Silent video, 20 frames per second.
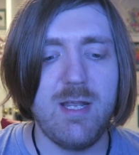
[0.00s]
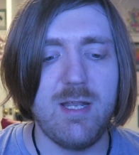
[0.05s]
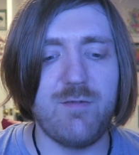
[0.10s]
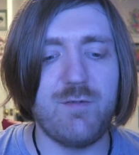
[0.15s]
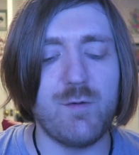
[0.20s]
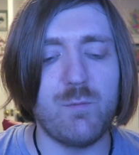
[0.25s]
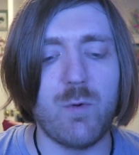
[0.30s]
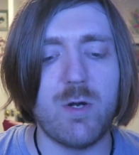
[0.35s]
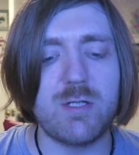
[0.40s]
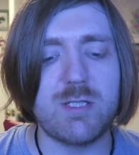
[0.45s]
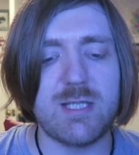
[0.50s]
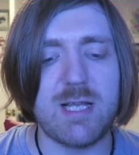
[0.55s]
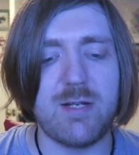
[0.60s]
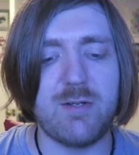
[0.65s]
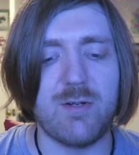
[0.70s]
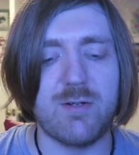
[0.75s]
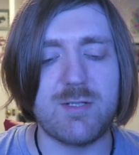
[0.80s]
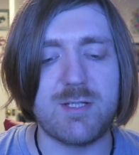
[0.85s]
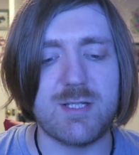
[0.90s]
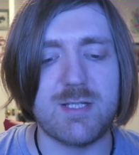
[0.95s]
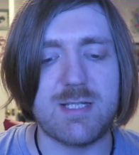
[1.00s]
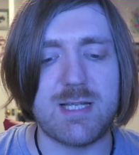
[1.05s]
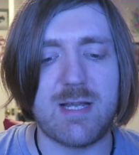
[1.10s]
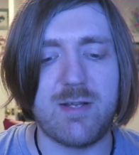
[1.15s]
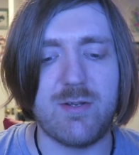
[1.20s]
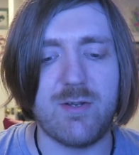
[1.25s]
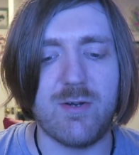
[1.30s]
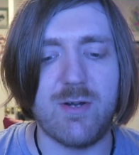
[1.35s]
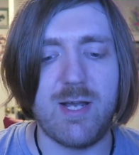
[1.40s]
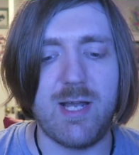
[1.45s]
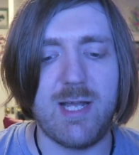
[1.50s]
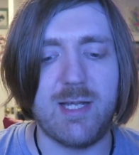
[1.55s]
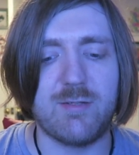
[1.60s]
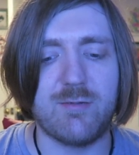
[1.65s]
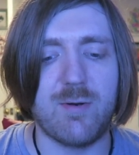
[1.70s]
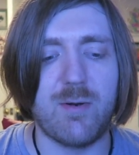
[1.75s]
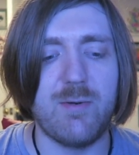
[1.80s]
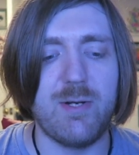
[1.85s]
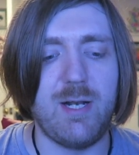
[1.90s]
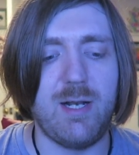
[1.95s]
If you'd wash that nonsense out of your hair,
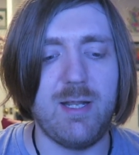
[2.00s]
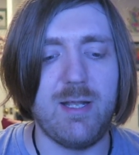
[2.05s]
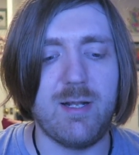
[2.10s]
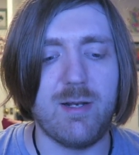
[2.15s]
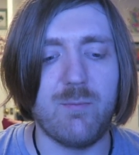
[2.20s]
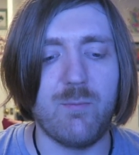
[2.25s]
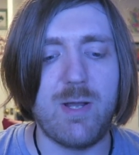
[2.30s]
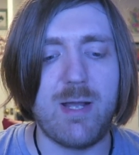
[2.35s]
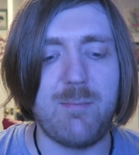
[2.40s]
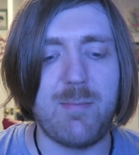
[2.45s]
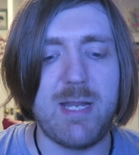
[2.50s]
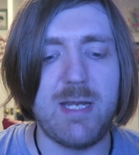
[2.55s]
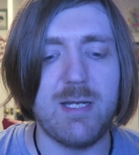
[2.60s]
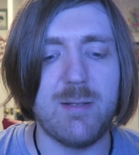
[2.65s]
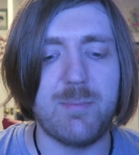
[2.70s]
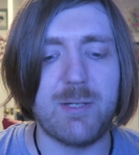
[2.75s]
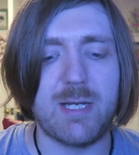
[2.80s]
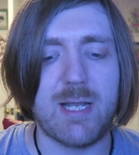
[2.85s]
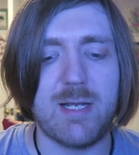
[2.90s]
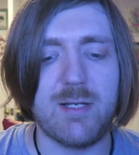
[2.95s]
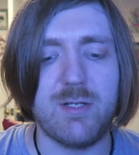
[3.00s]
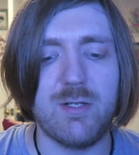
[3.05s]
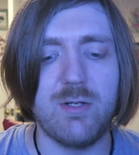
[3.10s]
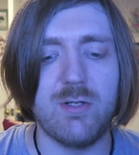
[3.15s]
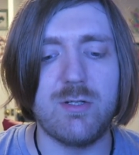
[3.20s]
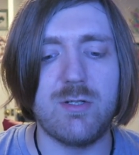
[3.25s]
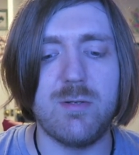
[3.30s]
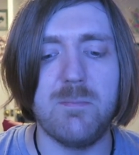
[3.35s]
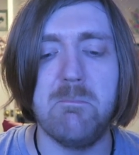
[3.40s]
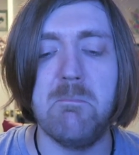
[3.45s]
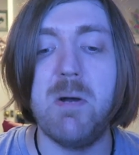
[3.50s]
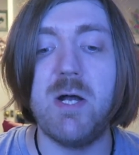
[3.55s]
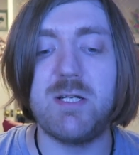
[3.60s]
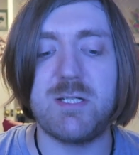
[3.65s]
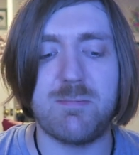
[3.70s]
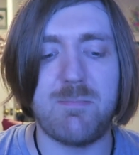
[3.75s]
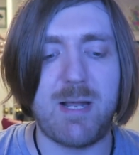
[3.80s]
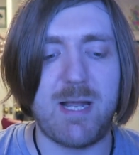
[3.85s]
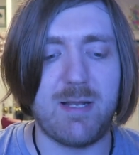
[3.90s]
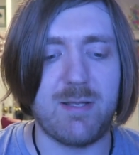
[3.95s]
grow it a little and wear makeup again, you could do
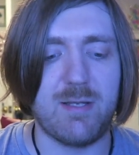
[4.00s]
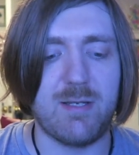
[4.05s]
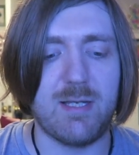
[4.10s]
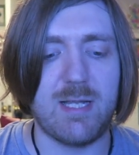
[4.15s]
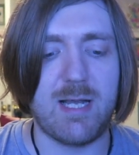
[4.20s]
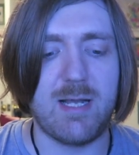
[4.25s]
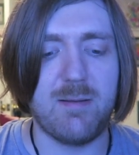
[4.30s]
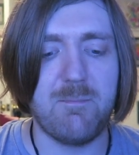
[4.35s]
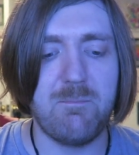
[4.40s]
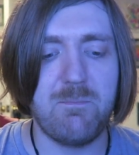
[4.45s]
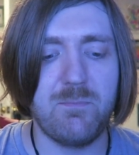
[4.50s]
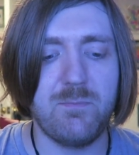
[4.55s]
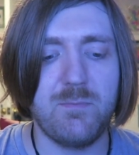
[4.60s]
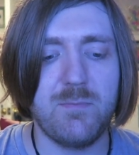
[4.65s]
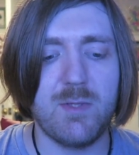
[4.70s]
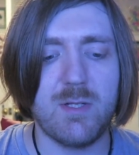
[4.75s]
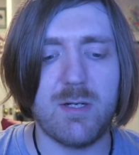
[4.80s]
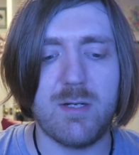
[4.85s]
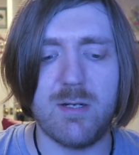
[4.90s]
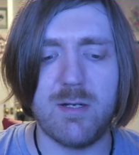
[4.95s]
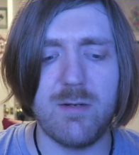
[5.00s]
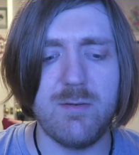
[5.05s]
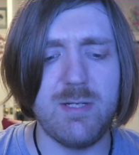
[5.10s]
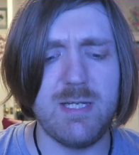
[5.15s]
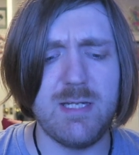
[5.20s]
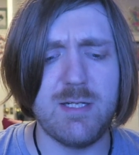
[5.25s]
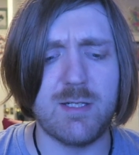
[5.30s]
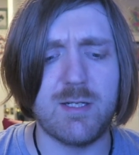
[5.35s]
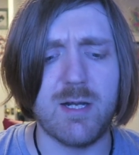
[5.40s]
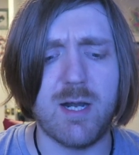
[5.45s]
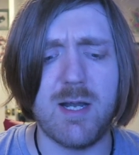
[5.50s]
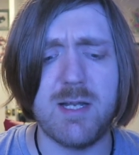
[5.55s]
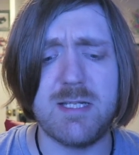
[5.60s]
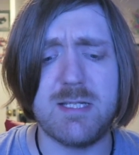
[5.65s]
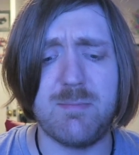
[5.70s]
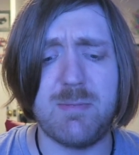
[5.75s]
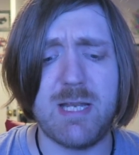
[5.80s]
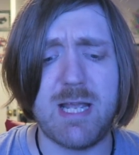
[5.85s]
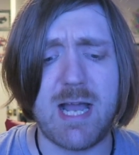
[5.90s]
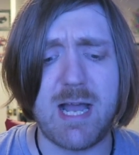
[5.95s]
much better than that. I don't need a guy
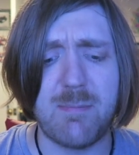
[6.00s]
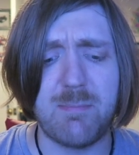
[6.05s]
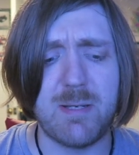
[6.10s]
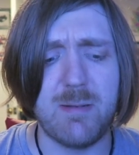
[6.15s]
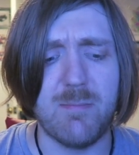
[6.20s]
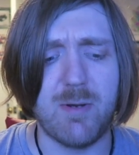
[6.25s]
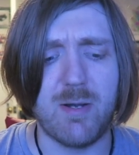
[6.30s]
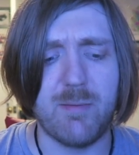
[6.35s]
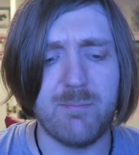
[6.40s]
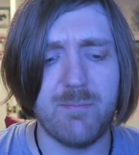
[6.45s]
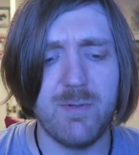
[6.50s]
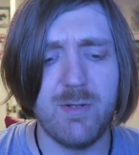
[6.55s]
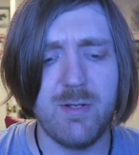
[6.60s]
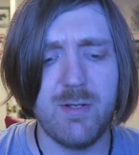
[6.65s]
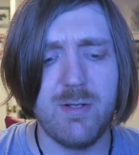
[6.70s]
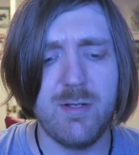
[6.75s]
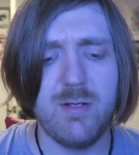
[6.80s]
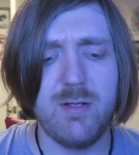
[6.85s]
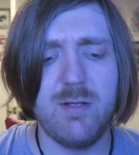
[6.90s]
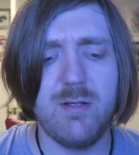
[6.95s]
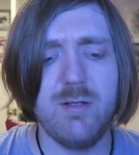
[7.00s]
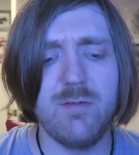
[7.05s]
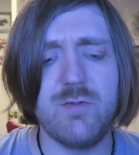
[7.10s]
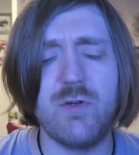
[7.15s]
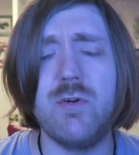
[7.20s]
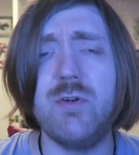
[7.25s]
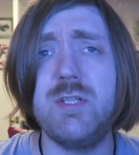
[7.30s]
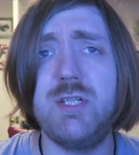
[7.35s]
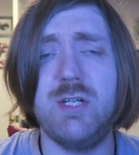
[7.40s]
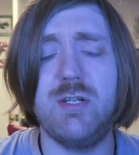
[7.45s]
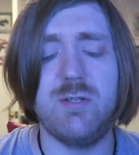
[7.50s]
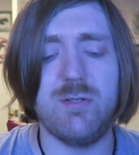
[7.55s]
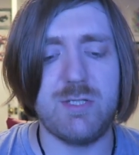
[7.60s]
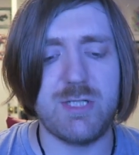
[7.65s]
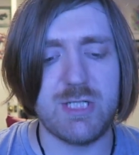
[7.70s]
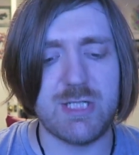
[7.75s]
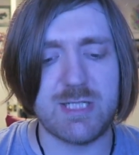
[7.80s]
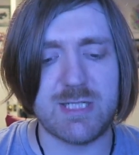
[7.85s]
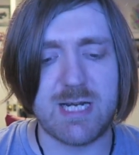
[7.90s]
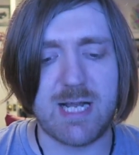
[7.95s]
to be happy, Mum. Of course you do,
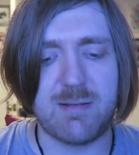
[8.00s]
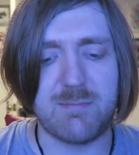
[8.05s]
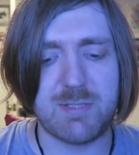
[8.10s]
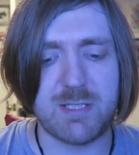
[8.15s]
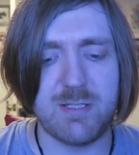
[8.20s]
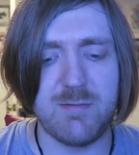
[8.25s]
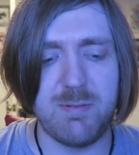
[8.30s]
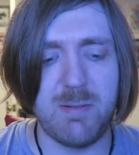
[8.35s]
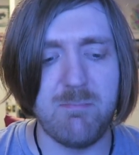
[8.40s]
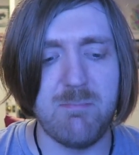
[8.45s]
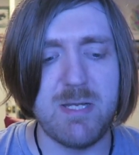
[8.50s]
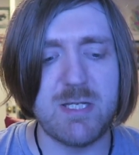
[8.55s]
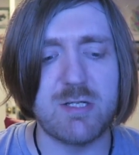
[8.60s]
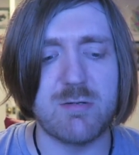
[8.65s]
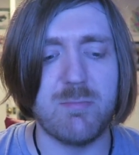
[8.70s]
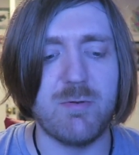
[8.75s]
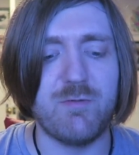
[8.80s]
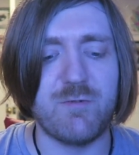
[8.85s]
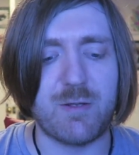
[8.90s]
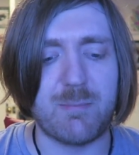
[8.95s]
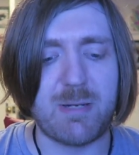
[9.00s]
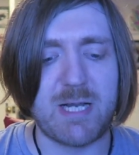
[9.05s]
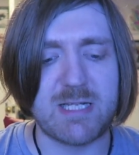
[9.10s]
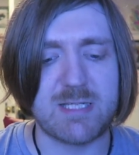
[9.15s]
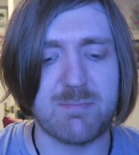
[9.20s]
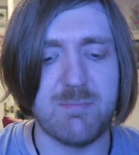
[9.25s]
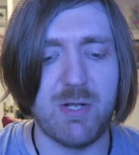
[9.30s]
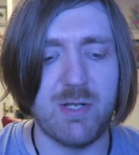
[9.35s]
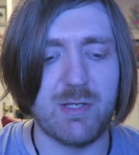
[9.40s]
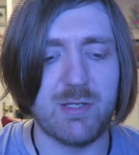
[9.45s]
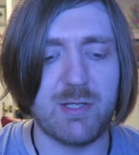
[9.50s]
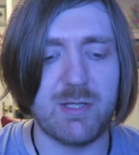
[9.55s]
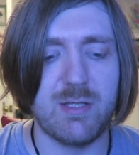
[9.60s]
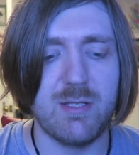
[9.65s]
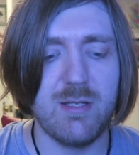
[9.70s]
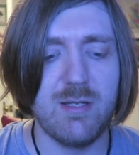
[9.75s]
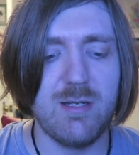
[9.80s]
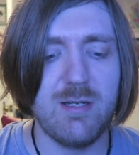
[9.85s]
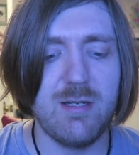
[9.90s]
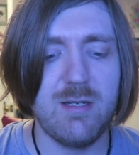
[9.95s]
she snaps. You've been miserable for the past month.
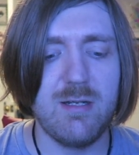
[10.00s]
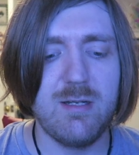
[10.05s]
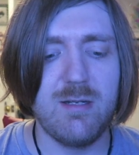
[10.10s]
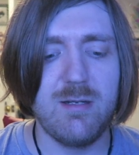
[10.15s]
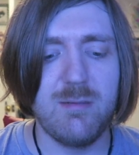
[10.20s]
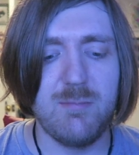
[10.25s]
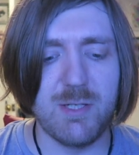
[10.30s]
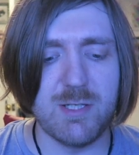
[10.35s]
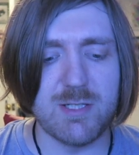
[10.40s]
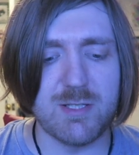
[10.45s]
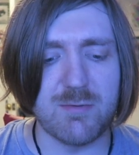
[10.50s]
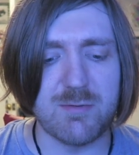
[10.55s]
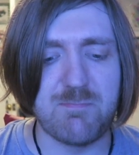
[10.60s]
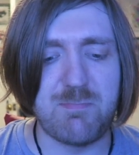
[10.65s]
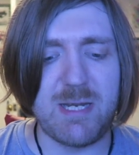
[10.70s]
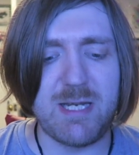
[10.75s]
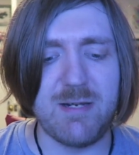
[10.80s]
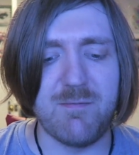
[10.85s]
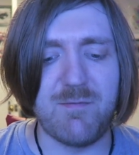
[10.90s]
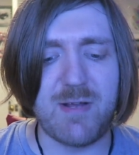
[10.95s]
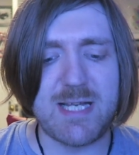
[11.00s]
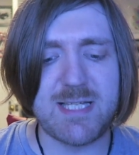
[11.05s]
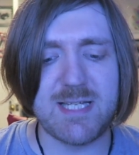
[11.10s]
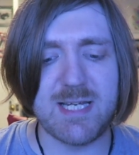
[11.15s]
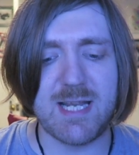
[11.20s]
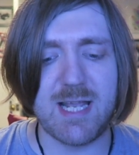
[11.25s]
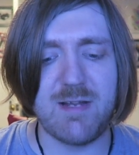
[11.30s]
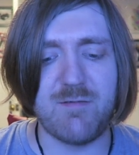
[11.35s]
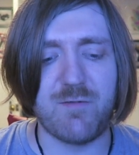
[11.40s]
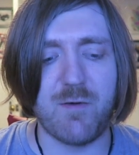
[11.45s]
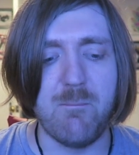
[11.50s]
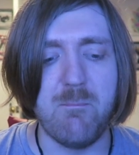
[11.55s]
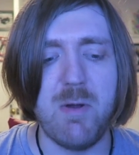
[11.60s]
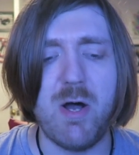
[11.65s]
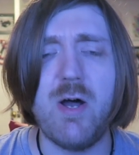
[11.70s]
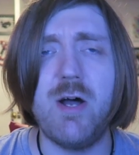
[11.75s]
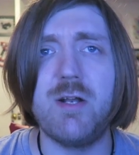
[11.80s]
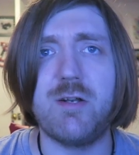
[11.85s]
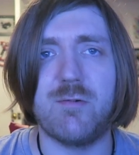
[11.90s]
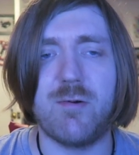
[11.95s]
Because I was being investigated for
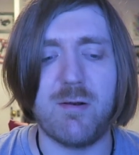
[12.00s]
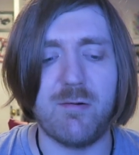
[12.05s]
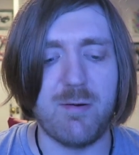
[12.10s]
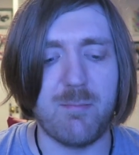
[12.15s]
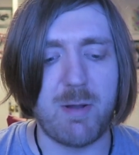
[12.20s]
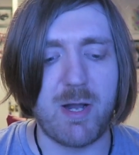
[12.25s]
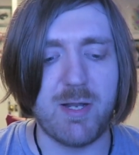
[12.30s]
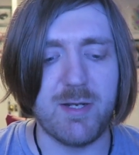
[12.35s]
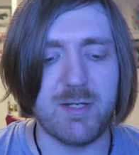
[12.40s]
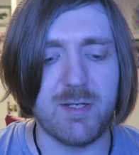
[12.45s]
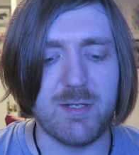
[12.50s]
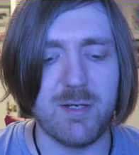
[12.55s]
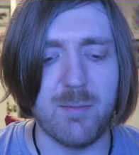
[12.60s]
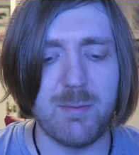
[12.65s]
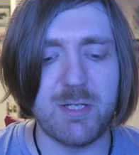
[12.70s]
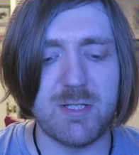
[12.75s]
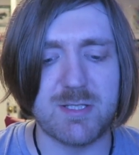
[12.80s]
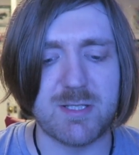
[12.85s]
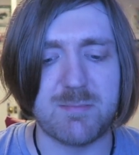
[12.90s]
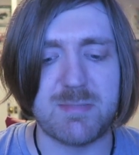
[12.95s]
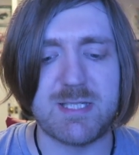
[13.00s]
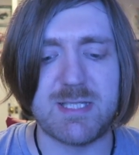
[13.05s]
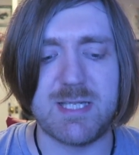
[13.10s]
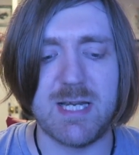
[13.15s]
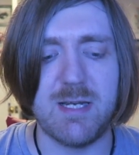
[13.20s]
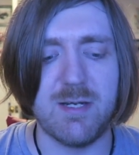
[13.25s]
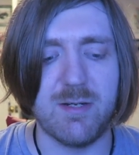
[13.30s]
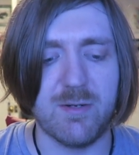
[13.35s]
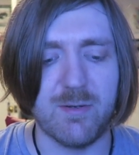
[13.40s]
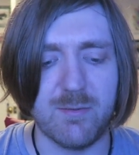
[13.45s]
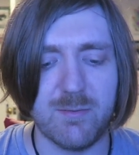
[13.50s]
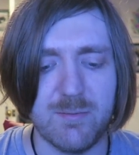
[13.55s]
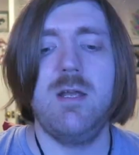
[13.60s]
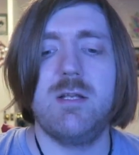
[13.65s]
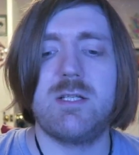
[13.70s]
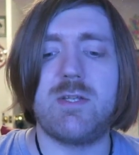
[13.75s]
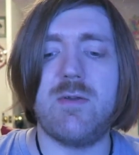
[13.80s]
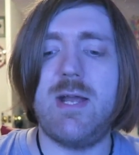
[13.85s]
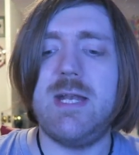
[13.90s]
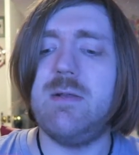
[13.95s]
murder, I remind her, not because I'm single.
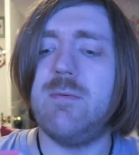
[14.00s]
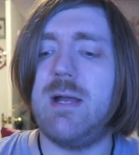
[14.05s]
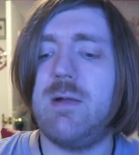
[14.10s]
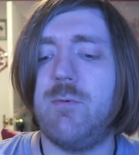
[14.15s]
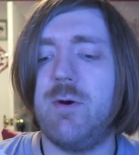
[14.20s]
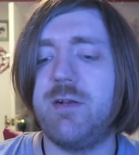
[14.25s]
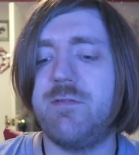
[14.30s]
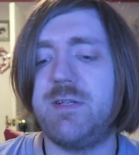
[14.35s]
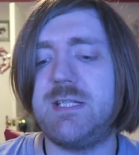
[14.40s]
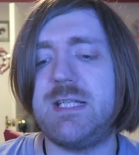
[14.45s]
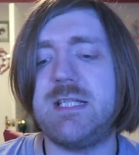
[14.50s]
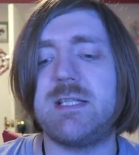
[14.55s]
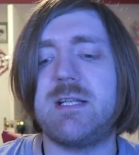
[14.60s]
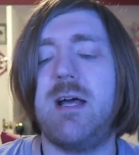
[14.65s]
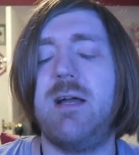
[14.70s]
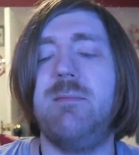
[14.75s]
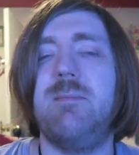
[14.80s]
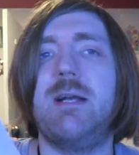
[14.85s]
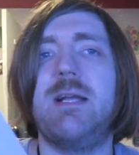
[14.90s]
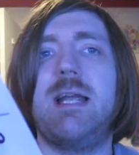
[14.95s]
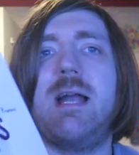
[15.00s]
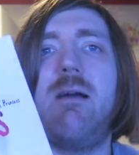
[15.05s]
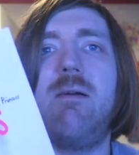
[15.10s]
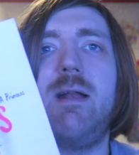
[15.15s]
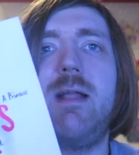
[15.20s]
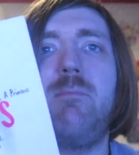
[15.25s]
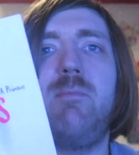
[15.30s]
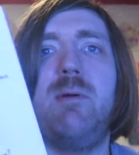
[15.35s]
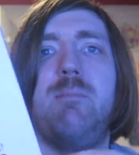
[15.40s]
So anyway, One of Us is Lying by Karen M.